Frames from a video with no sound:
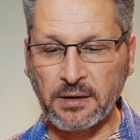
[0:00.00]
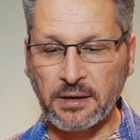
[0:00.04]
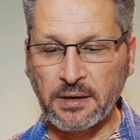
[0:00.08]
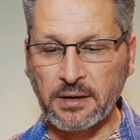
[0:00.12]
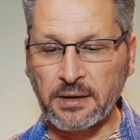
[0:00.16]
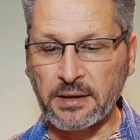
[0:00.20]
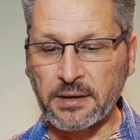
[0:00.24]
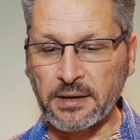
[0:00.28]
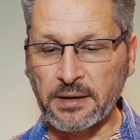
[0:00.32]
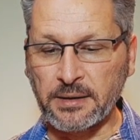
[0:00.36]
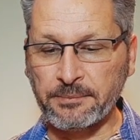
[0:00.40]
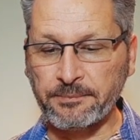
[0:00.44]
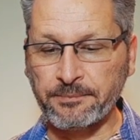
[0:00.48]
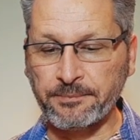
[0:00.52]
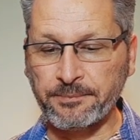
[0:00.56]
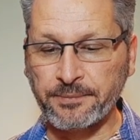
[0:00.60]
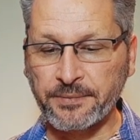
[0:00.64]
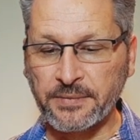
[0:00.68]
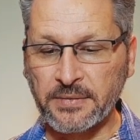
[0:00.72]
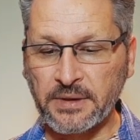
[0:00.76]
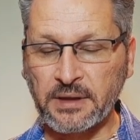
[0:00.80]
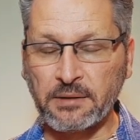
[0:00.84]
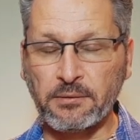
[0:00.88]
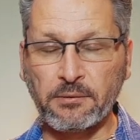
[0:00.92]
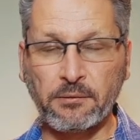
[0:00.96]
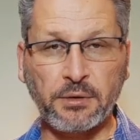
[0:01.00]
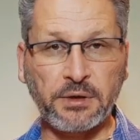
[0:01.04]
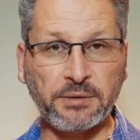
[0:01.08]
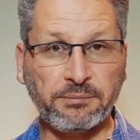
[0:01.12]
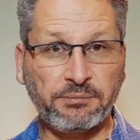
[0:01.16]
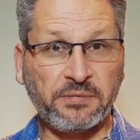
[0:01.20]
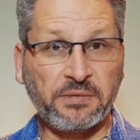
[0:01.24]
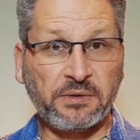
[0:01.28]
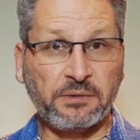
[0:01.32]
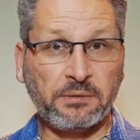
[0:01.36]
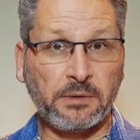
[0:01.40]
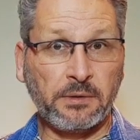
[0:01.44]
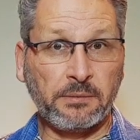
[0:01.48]
Um,
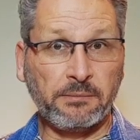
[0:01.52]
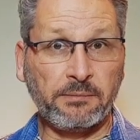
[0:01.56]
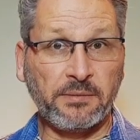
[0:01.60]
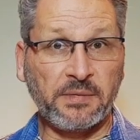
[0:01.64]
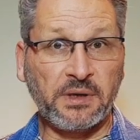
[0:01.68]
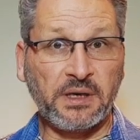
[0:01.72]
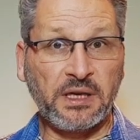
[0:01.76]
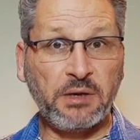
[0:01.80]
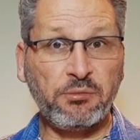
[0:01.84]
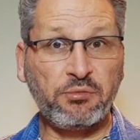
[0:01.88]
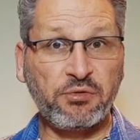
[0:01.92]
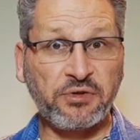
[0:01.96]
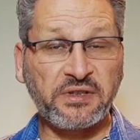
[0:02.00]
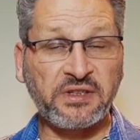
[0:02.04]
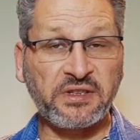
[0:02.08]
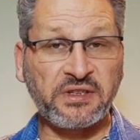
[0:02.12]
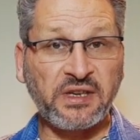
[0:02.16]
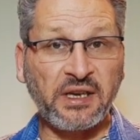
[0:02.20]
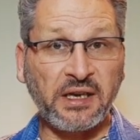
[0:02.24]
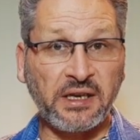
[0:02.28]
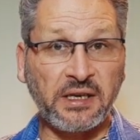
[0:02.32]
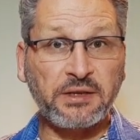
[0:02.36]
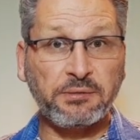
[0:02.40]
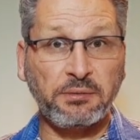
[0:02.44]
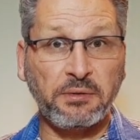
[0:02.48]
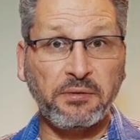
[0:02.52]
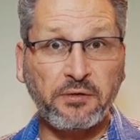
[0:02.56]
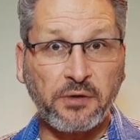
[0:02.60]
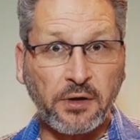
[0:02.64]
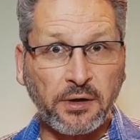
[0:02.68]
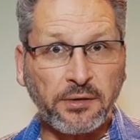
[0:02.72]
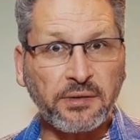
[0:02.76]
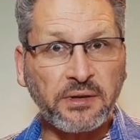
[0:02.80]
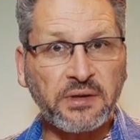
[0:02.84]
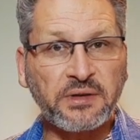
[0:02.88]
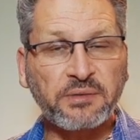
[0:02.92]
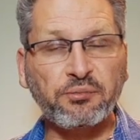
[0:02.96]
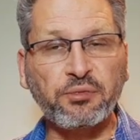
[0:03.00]
what Hebrews is saying is we've
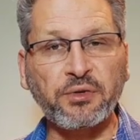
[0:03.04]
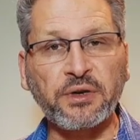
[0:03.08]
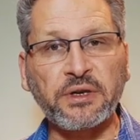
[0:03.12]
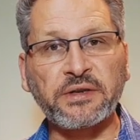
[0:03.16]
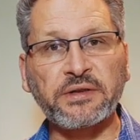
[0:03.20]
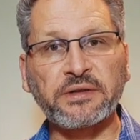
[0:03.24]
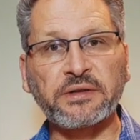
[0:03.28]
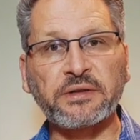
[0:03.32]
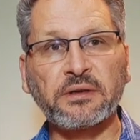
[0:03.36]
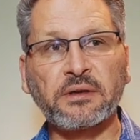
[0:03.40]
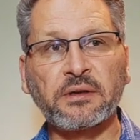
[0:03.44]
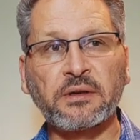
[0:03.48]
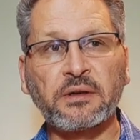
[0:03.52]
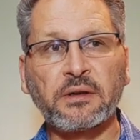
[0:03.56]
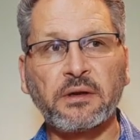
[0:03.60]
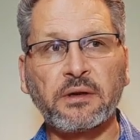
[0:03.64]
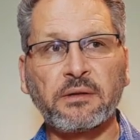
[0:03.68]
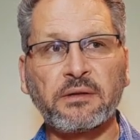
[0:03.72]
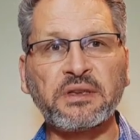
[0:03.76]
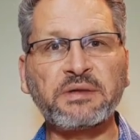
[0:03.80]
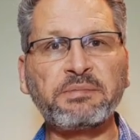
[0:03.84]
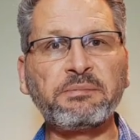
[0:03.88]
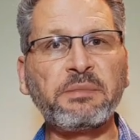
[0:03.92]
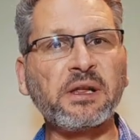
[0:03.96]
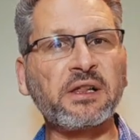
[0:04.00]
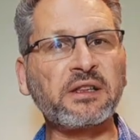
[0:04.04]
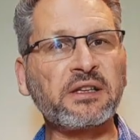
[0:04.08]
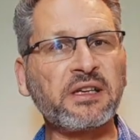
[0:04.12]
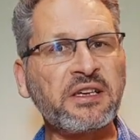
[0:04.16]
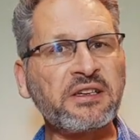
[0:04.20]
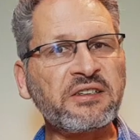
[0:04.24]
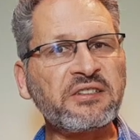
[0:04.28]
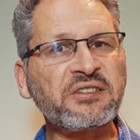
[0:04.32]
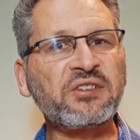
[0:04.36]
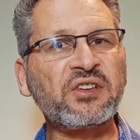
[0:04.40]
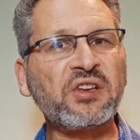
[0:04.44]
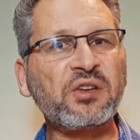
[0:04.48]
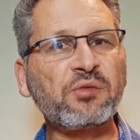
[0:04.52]
got this priest, this
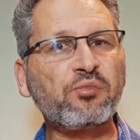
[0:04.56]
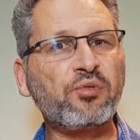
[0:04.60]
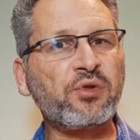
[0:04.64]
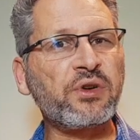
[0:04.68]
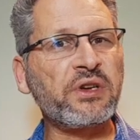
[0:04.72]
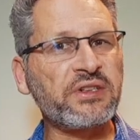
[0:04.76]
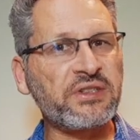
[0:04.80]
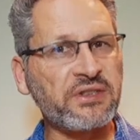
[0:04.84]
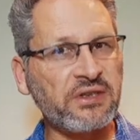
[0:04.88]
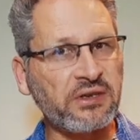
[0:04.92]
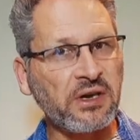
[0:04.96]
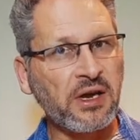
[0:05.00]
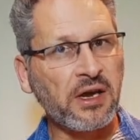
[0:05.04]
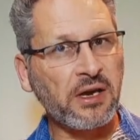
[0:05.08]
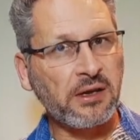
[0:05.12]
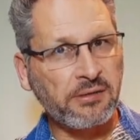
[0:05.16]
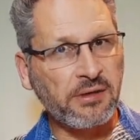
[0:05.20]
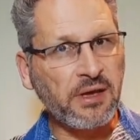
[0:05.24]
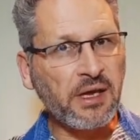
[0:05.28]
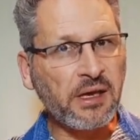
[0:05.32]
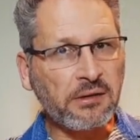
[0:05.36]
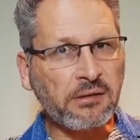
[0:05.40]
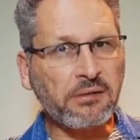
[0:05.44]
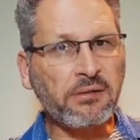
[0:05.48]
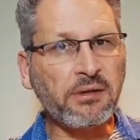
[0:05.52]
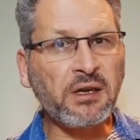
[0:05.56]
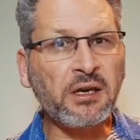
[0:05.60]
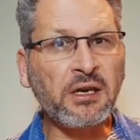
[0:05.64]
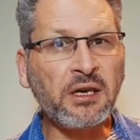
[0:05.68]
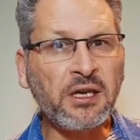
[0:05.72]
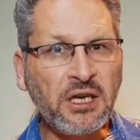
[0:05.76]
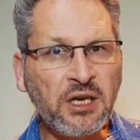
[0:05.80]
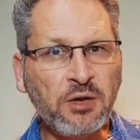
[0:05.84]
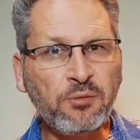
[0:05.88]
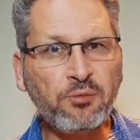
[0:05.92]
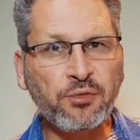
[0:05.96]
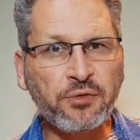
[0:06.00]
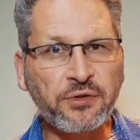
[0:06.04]
Melchizedek priest that the
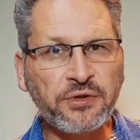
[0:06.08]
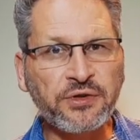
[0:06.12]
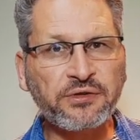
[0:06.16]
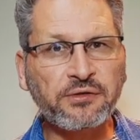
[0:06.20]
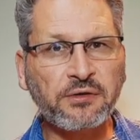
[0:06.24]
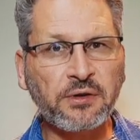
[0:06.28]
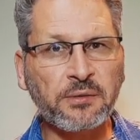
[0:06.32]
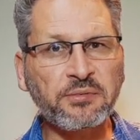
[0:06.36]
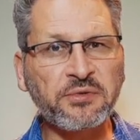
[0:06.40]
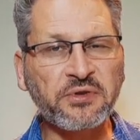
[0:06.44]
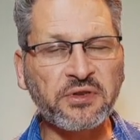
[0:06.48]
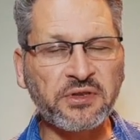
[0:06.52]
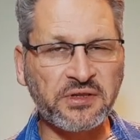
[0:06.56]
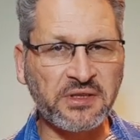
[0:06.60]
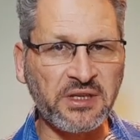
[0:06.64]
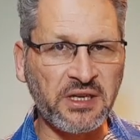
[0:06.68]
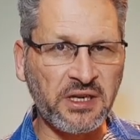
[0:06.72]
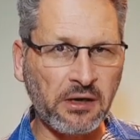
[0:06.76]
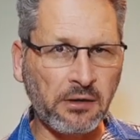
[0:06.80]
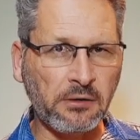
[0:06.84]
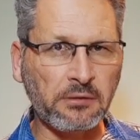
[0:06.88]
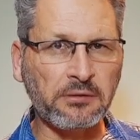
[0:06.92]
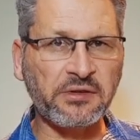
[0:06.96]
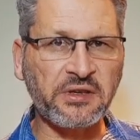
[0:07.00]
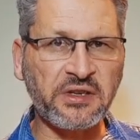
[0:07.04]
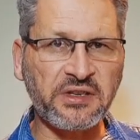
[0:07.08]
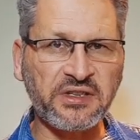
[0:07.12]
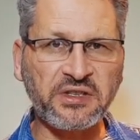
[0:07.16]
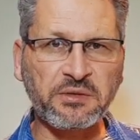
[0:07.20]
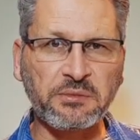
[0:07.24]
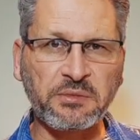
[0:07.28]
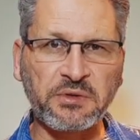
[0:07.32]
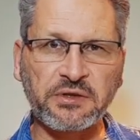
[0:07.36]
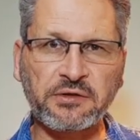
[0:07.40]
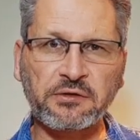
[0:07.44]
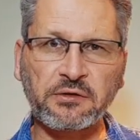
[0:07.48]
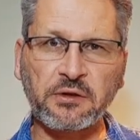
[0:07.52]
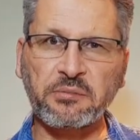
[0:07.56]
Hebrew scriptures, the Old
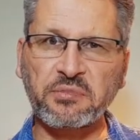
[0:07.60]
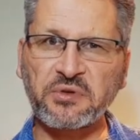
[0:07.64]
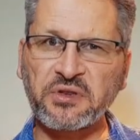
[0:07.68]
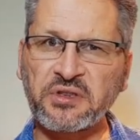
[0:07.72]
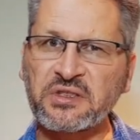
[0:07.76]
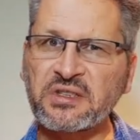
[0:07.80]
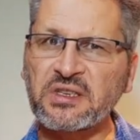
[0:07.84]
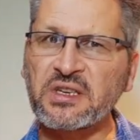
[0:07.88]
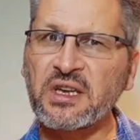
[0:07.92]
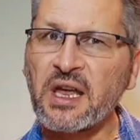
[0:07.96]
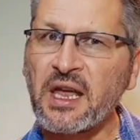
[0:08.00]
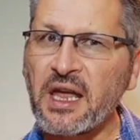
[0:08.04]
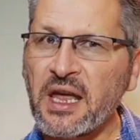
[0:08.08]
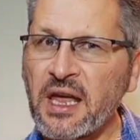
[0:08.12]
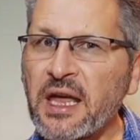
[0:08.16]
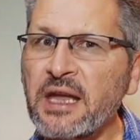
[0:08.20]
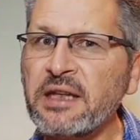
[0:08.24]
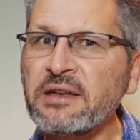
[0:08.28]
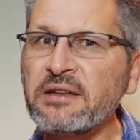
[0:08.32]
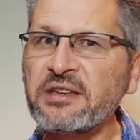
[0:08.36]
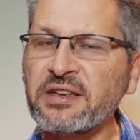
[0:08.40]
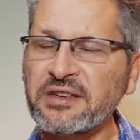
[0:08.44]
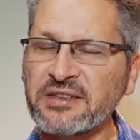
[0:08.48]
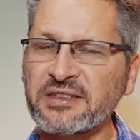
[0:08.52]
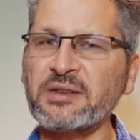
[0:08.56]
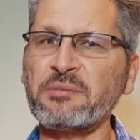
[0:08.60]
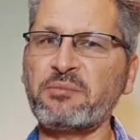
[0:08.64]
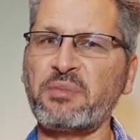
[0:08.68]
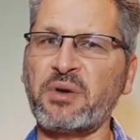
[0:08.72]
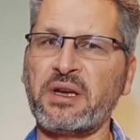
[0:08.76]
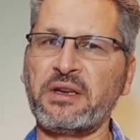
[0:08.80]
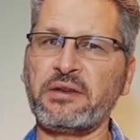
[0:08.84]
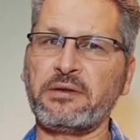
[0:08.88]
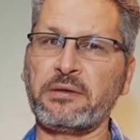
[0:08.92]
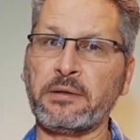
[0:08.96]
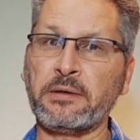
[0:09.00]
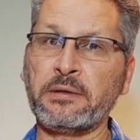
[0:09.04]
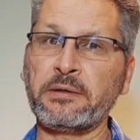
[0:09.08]
Testament scriptures,
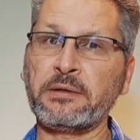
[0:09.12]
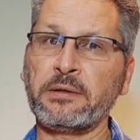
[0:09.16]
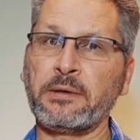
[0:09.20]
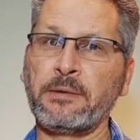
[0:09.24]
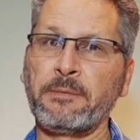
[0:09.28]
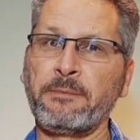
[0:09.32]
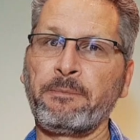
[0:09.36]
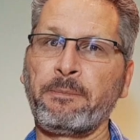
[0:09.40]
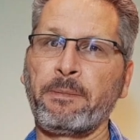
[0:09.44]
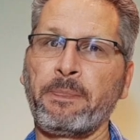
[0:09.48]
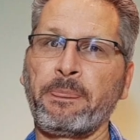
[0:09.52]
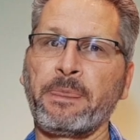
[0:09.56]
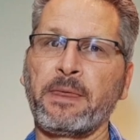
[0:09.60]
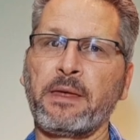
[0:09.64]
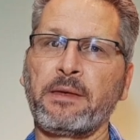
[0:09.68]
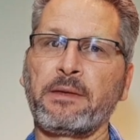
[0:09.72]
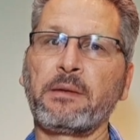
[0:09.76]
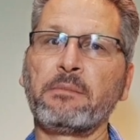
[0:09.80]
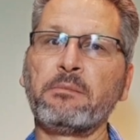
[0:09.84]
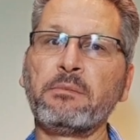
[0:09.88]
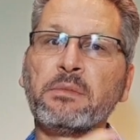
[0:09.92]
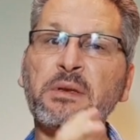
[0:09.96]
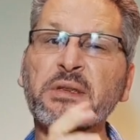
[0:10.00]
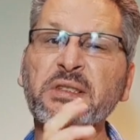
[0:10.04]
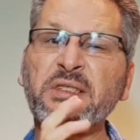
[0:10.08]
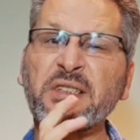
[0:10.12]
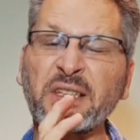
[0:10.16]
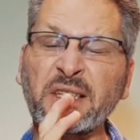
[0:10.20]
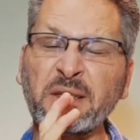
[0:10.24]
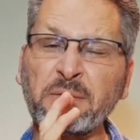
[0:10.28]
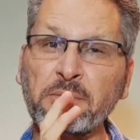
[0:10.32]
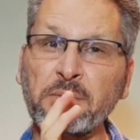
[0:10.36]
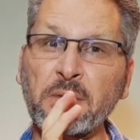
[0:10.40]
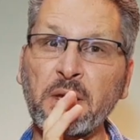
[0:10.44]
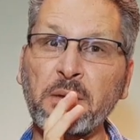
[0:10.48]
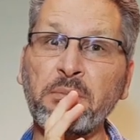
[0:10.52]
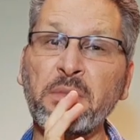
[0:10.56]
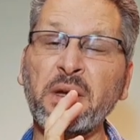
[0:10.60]
anticipated, the,
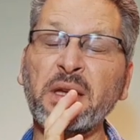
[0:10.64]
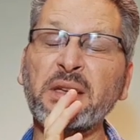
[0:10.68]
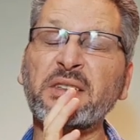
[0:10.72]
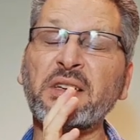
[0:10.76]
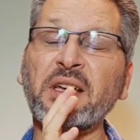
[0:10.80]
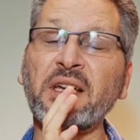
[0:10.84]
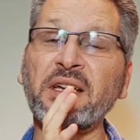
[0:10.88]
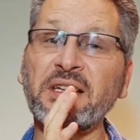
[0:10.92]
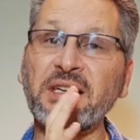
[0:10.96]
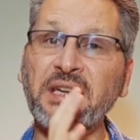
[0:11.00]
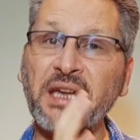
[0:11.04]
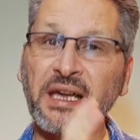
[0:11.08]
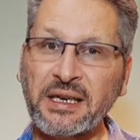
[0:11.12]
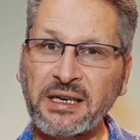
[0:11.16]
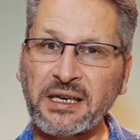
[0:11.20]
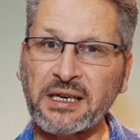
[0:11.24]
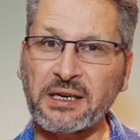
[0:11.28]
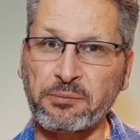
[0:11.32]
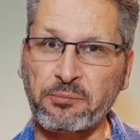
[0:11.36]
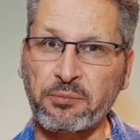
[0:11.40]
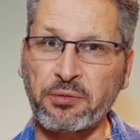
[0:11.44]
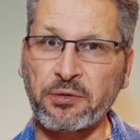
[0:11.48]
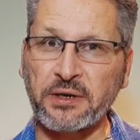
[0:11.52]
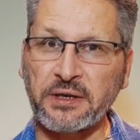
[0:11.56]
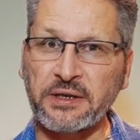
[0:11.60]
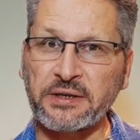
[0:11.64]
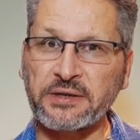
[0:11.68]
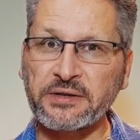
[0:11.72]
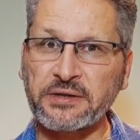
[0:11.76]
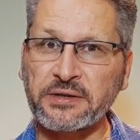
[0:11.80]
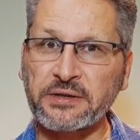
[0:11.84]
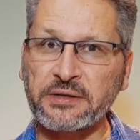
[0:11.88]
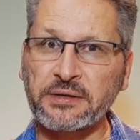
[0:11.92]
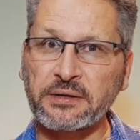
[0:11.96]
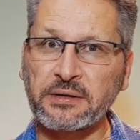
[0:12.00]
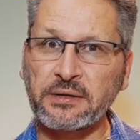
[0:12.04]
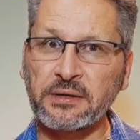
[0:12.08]
the messianic priest.